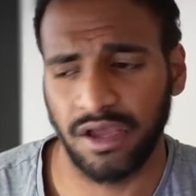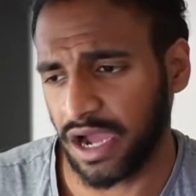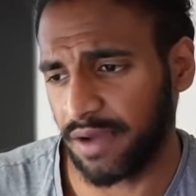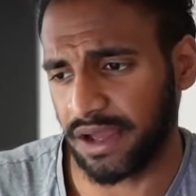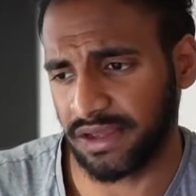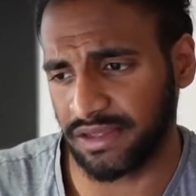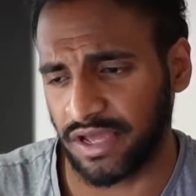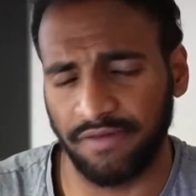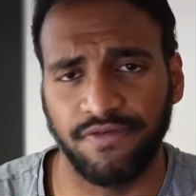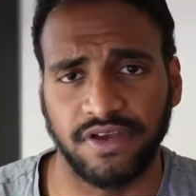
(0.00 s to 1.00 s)

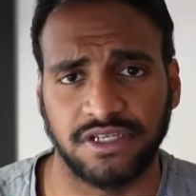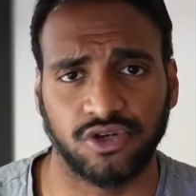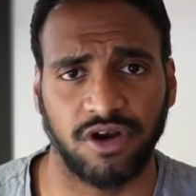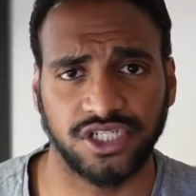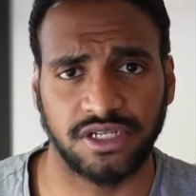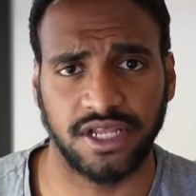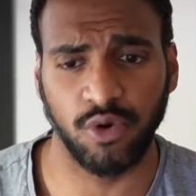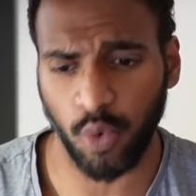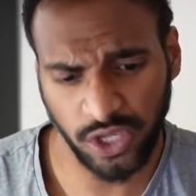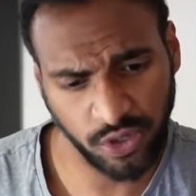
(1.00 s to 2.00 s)
Everything is crashing
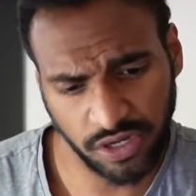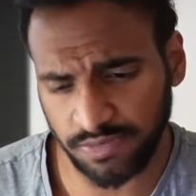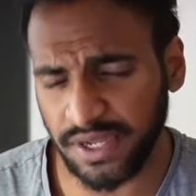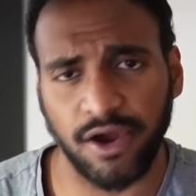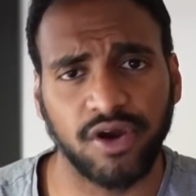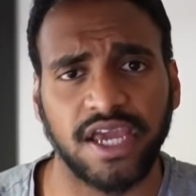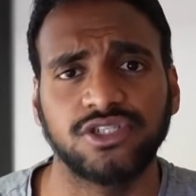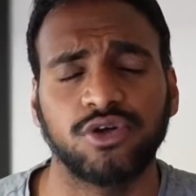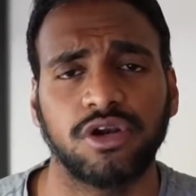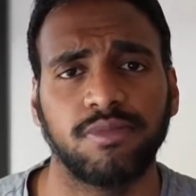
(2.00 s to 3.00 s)
down. Or are you going to be like, okay,
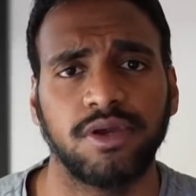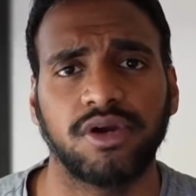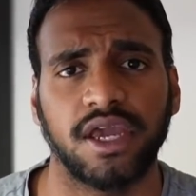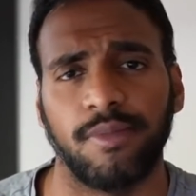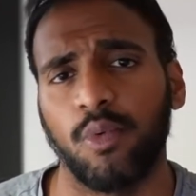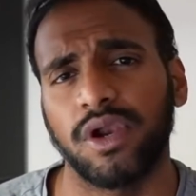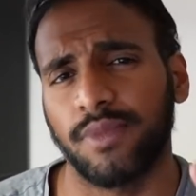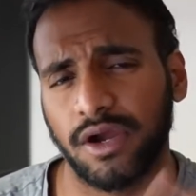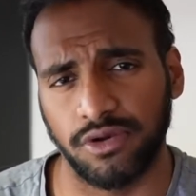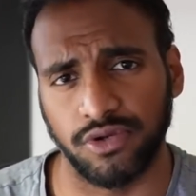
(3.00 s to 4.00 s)
it's not going to be okay, but what am
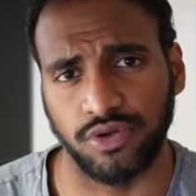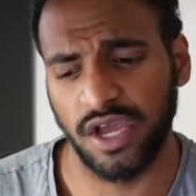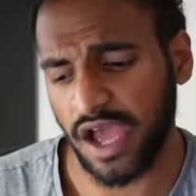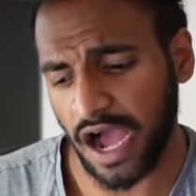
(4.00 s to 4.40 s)
I going to do?